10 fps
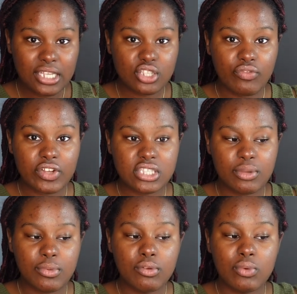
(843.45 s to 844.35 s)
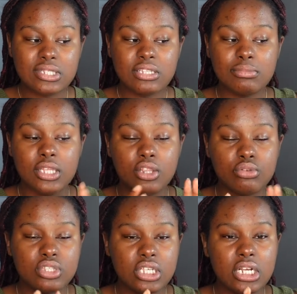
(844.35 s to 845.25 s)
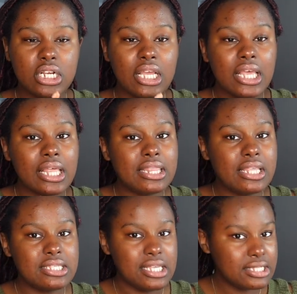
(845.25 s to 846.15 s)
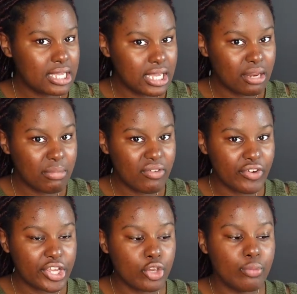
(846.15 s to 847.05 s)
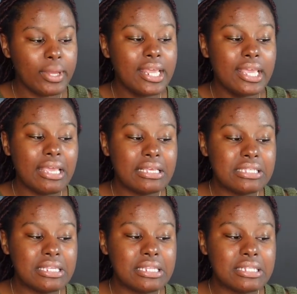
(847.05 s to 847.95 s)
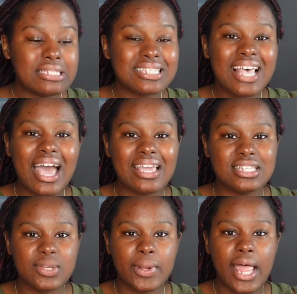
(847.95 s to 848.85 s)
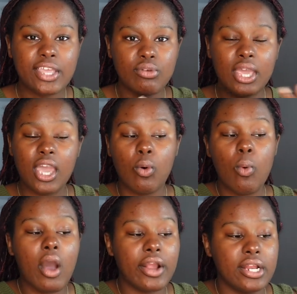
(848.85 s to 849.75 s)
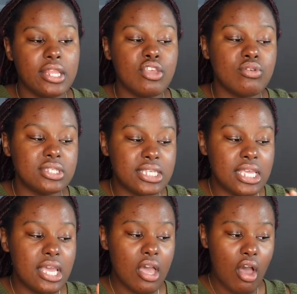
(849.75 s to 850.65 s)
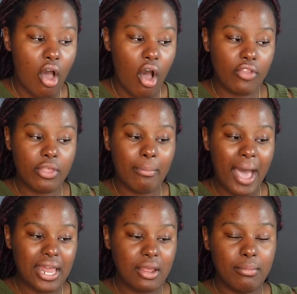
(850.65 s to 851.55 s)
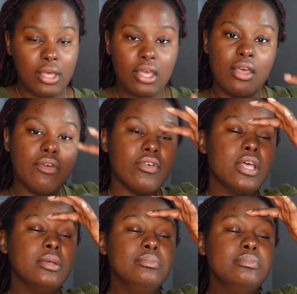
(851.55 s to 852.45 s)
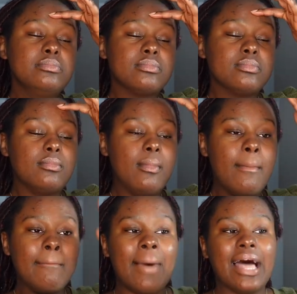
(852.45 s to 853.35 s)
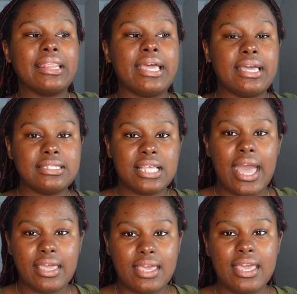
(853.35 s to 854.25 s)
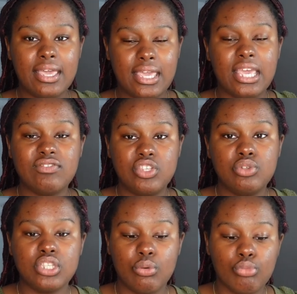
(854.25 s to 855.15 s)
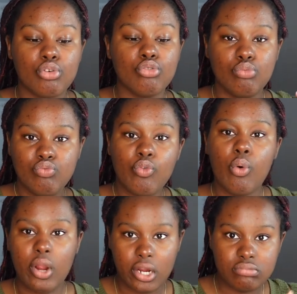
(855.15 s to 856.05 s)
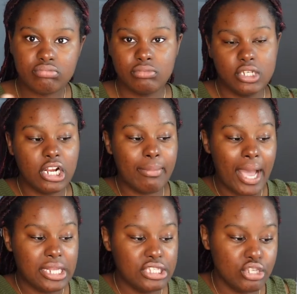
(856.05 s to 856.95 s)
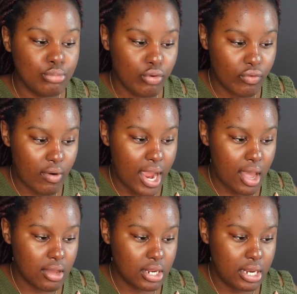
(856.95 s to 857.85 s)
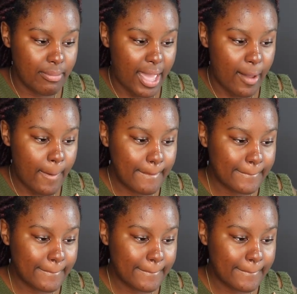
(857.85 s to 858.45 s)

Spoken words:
So if you're someone who wants something looser, this isn't gonna be for you, but it isn't tight to where like you can't walk or anything. You can see on the bottom of my legs, like it gives you some room for your body to move around and about.